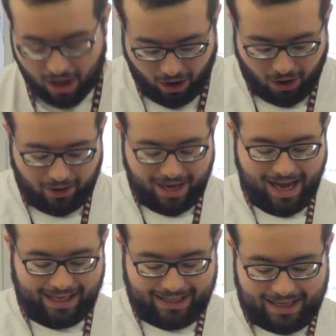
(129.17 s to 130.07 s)
Oh,
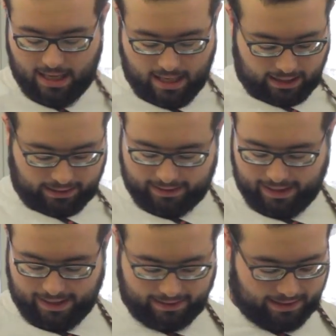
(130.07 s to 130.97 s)
yeah, and, and it
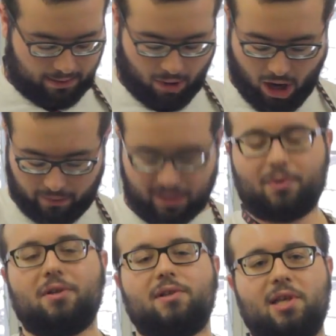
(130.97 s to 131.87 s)
says, um, always
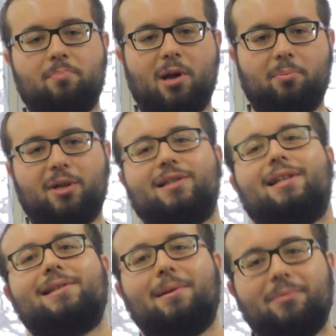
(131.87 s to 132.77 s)
wear your seatbelt because
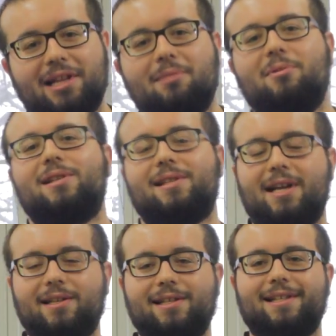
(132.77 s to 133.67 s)
that's something that Mrs.
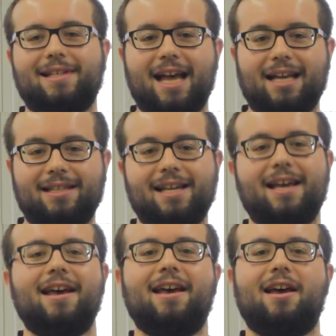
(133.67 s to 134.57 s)
Nelson says
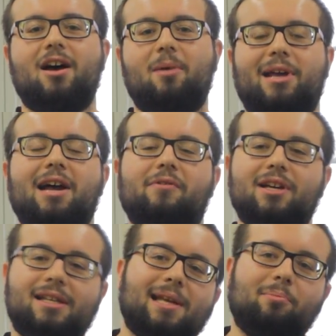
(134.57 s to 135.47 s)
um, at every
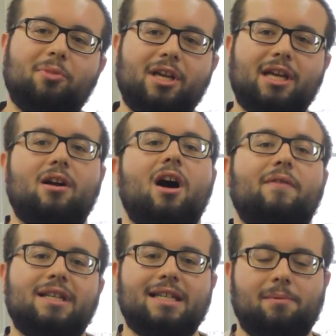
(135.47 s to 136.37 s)
assembly, and
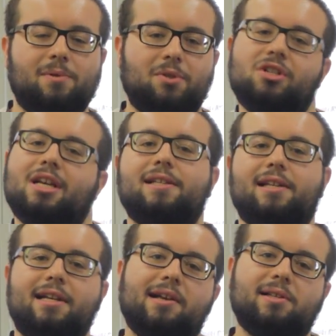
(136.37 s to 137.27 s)
oftentimes when she ends an
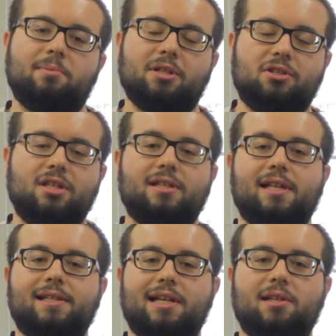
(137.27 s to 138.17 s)
announcement, she
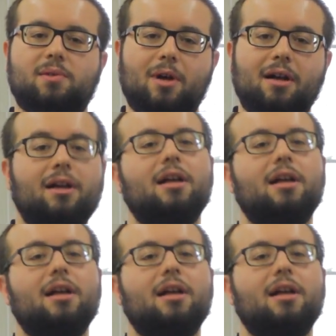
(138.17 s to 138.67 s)
says that as well.